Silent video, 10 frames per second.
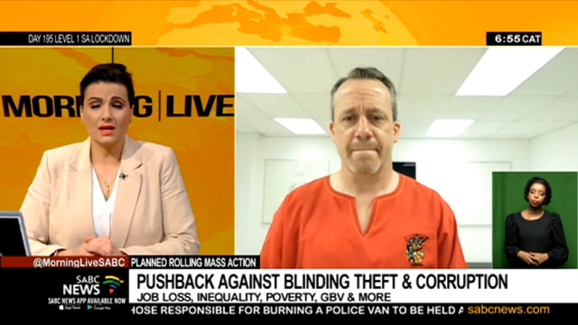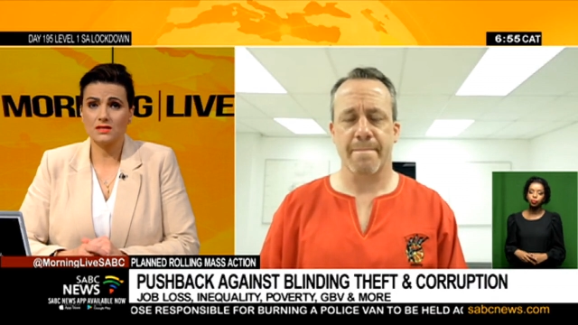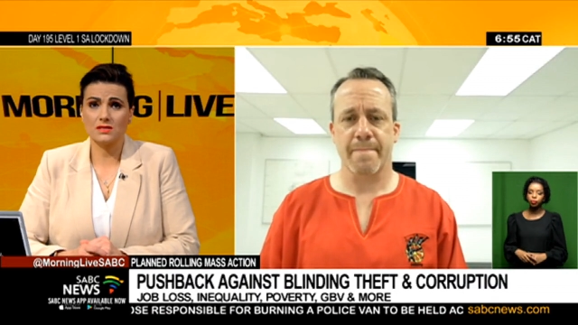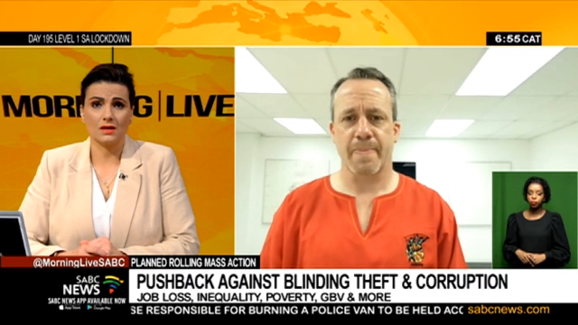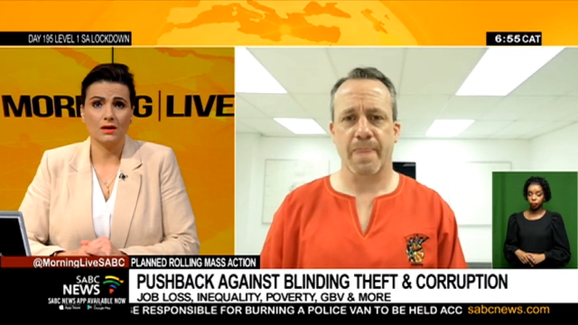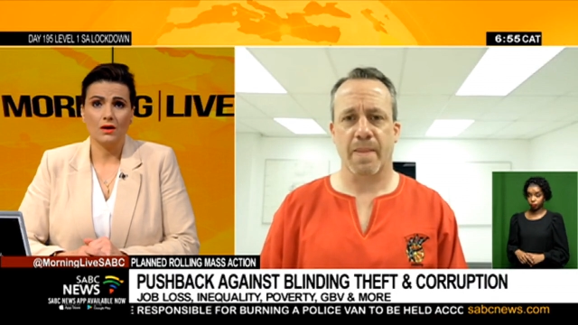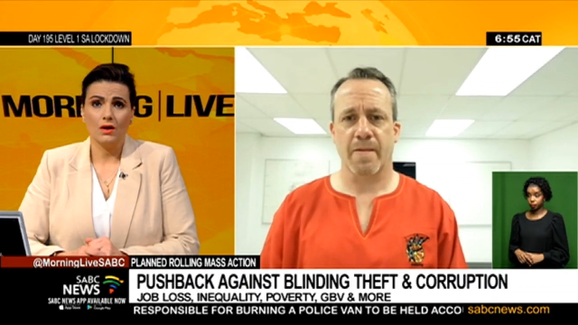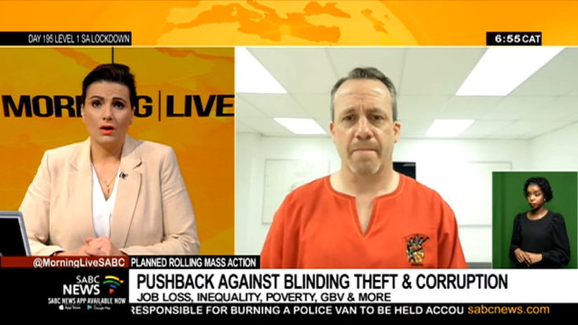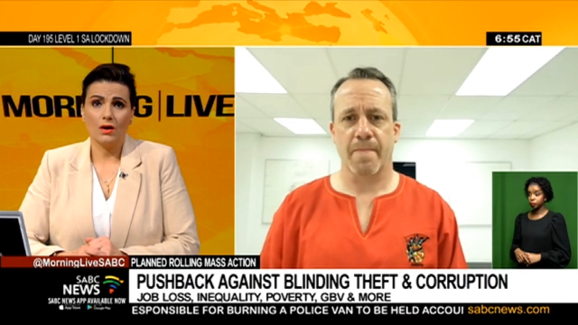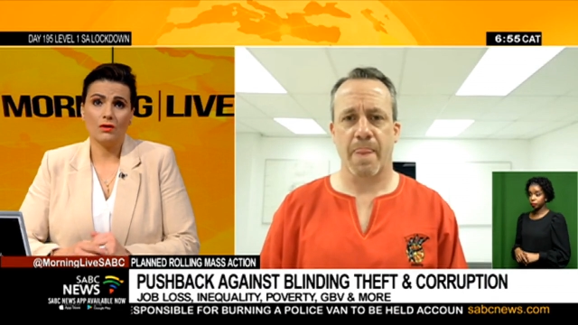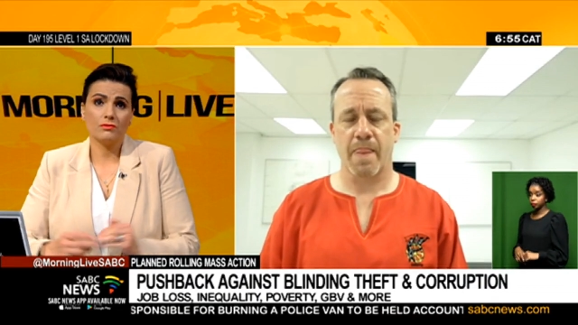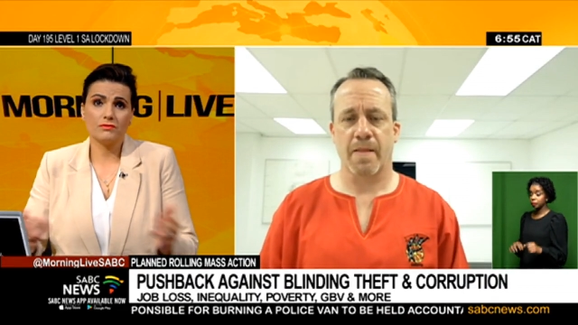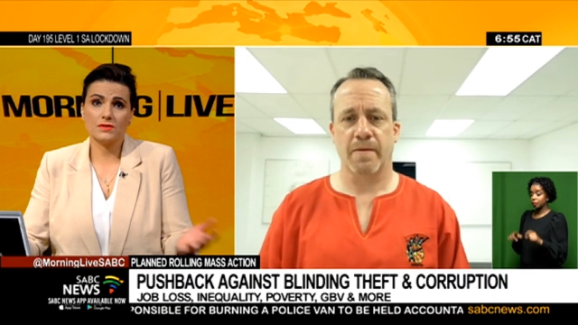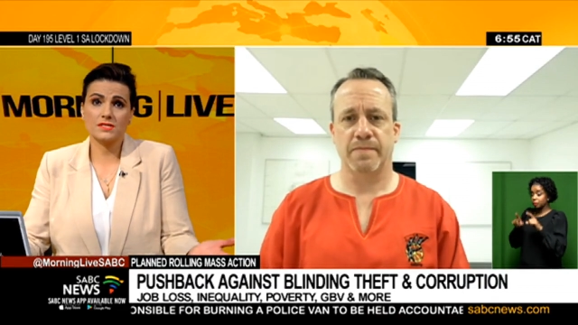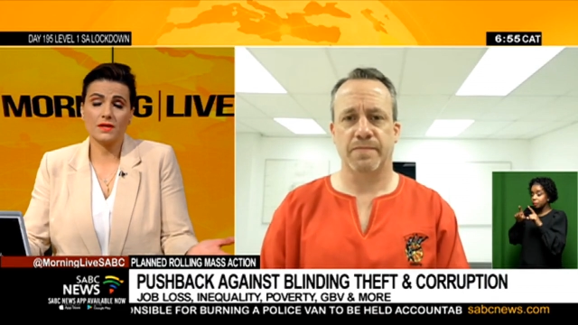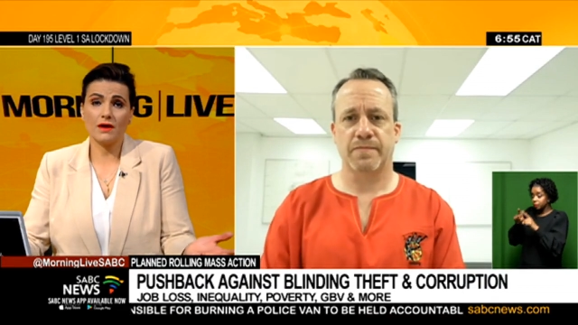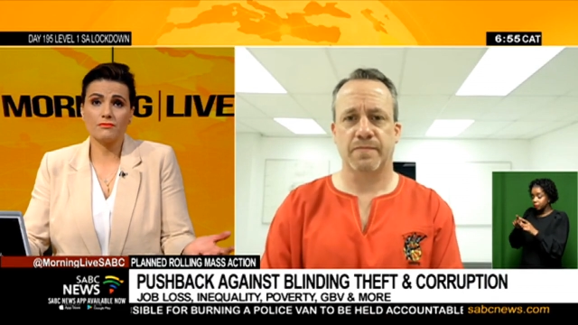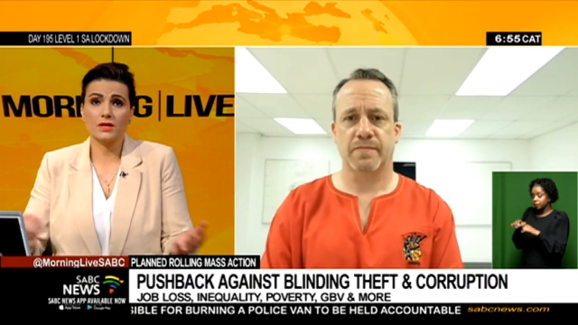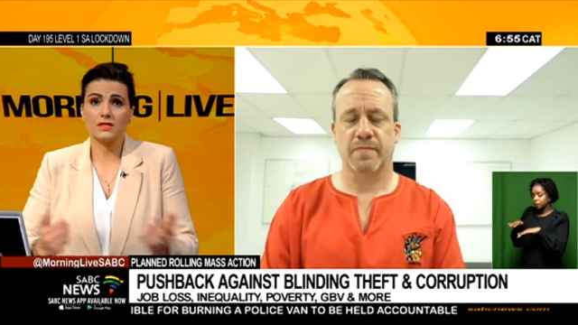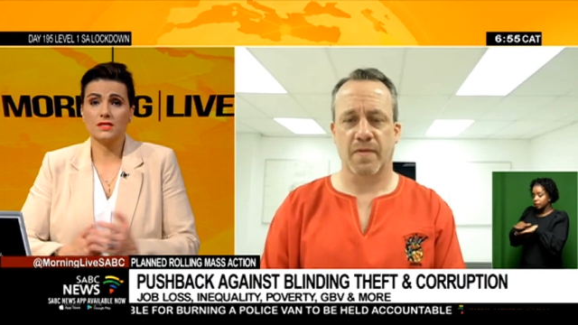Speaker 1: sector of
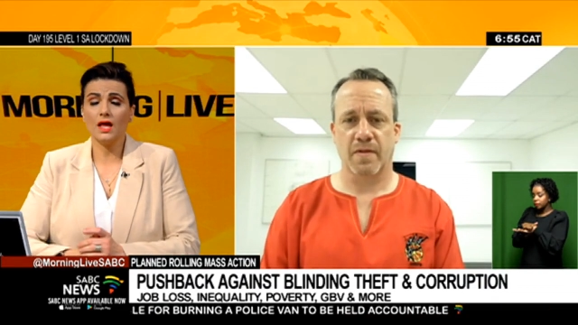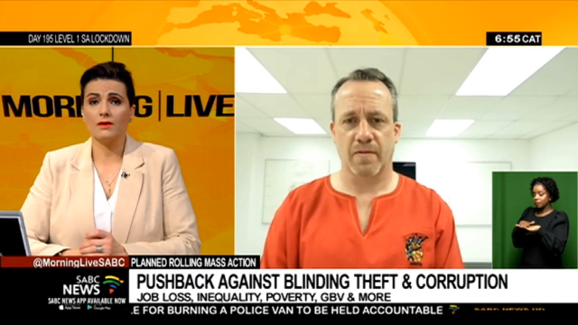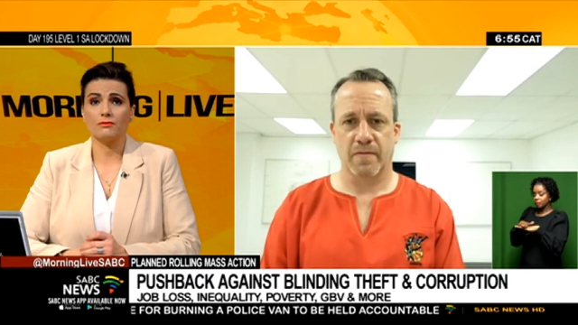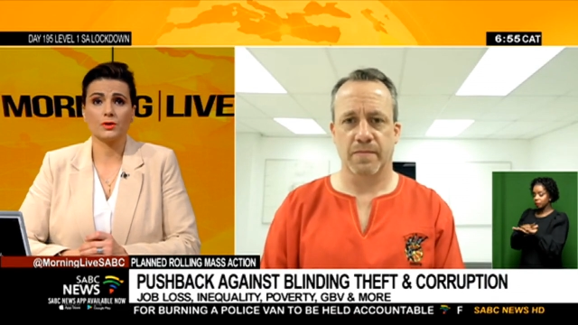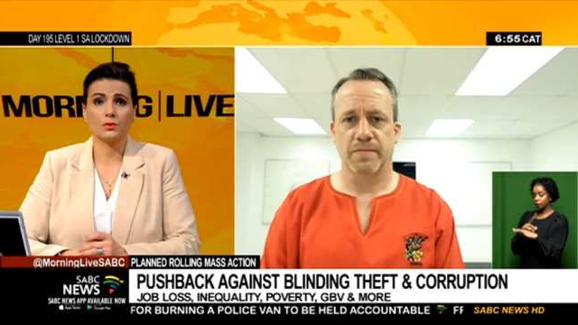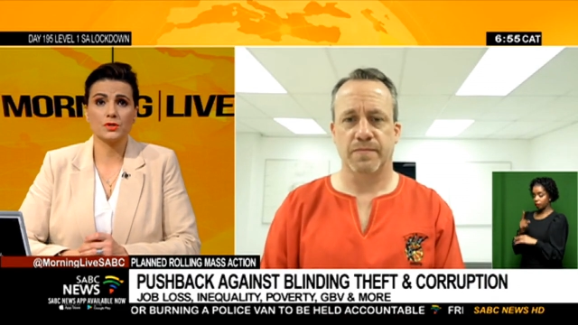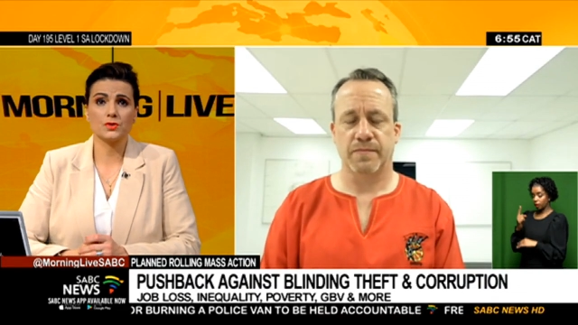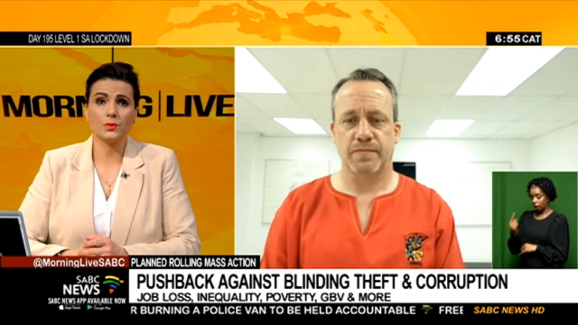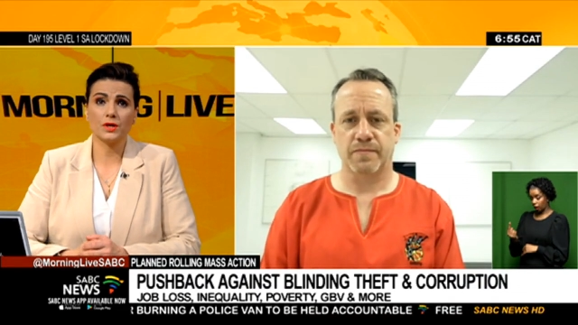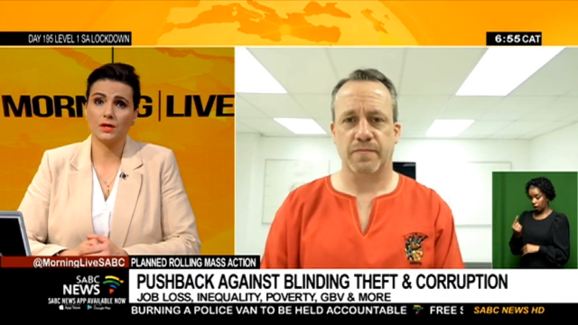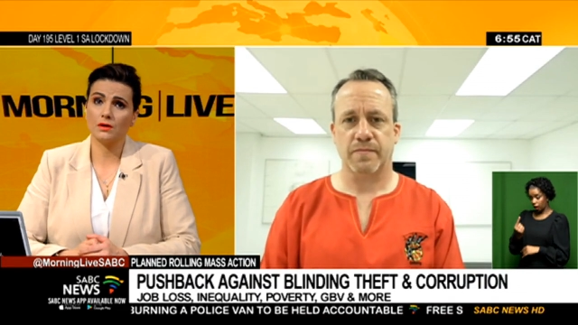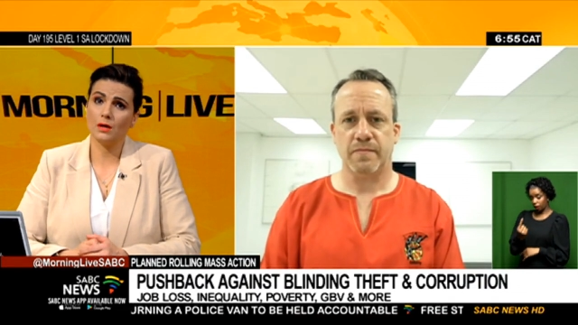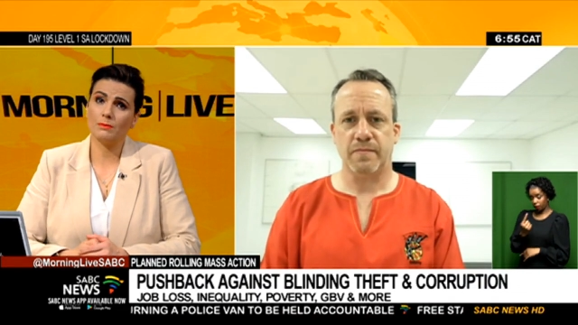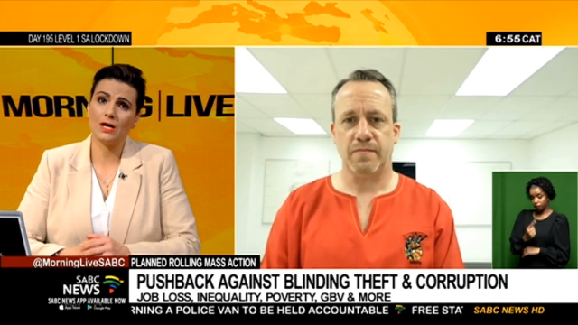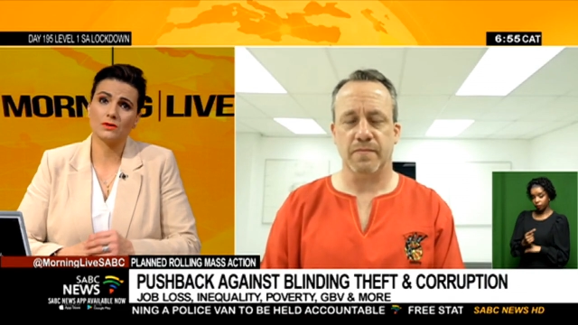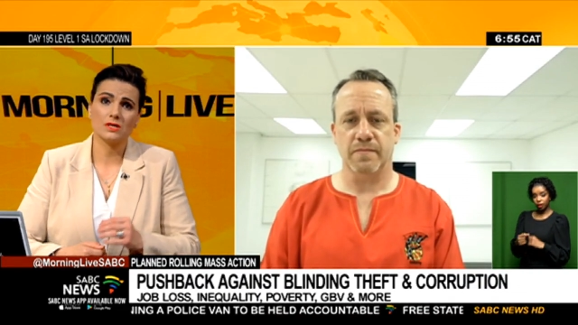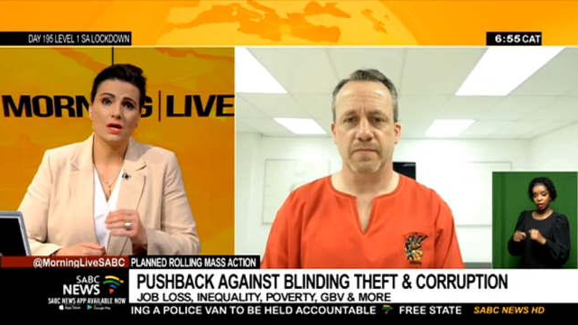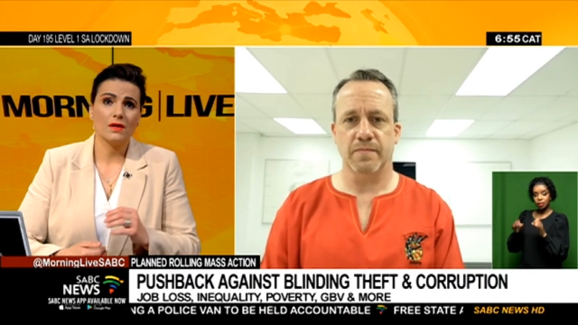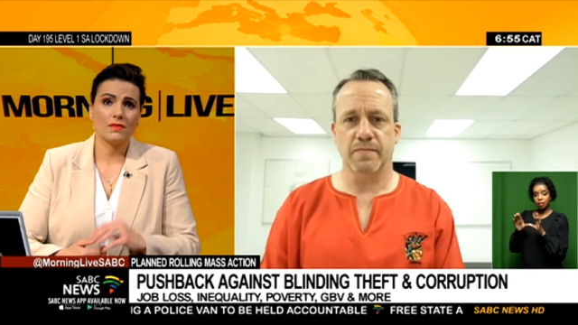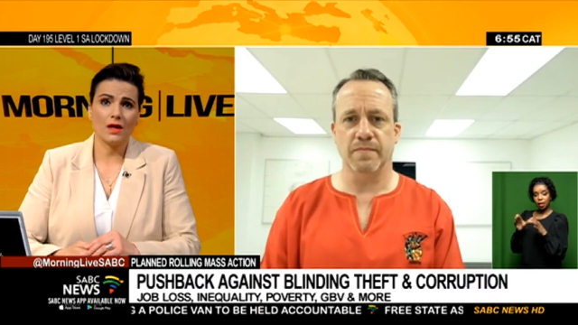South Africa's life, whether we're talking
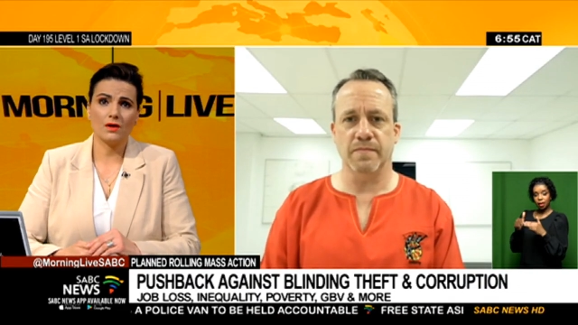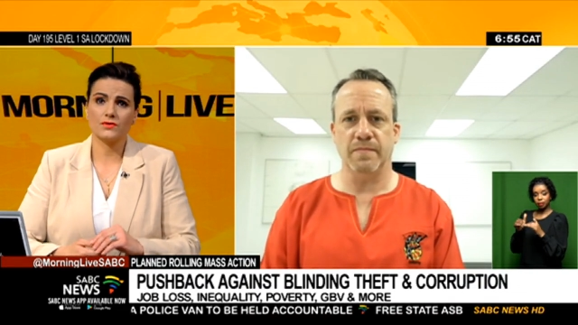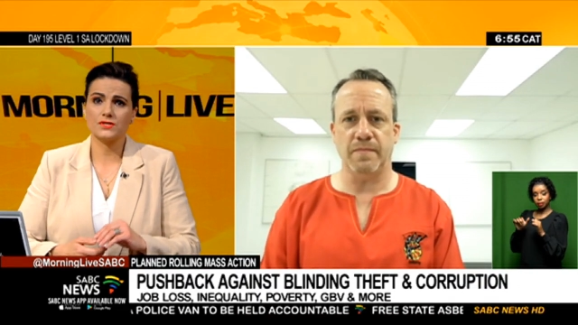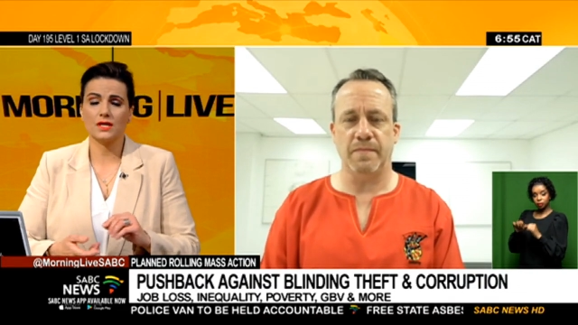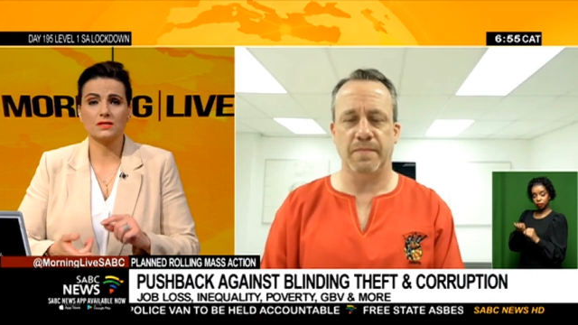about the health